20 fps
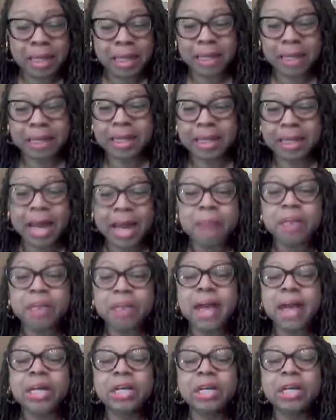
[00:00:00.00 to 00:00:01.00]
that I'm
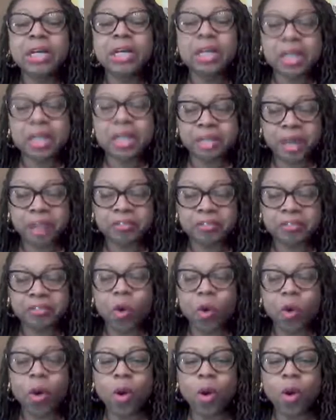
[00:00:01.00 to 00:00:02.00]
not good enough
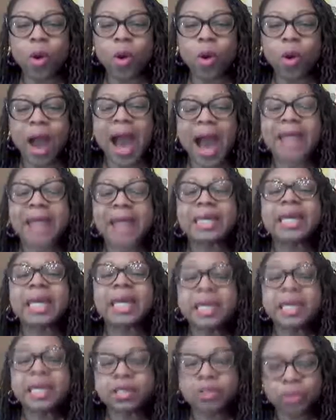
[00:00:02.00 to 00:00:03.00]
or I
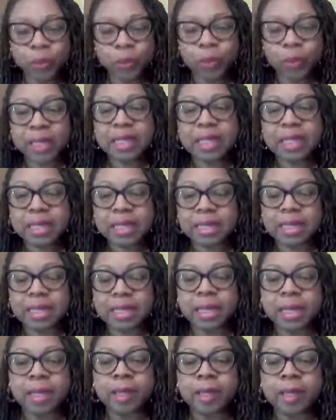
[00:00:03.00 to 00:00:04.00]
can't do
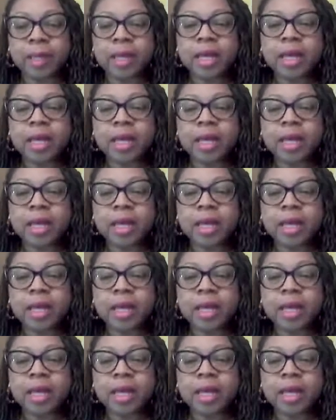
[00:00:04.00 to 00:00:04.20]
anything